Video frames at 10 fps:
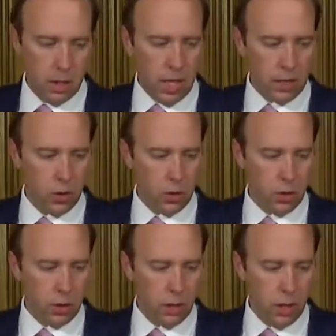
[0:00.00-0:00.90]
Thanks,
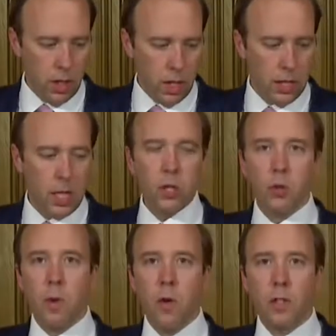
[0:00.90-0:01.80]
Gordon.
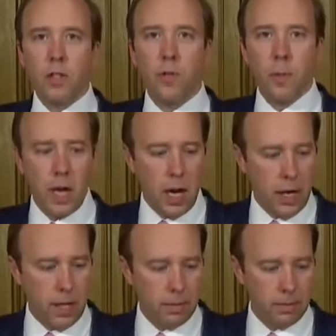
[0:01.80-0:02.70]
Nigel Morris from The
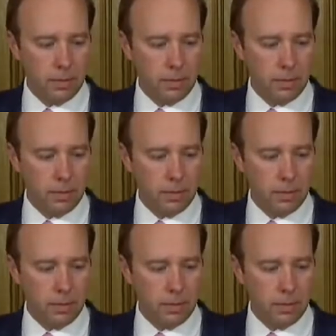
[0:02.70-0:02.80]
Eye.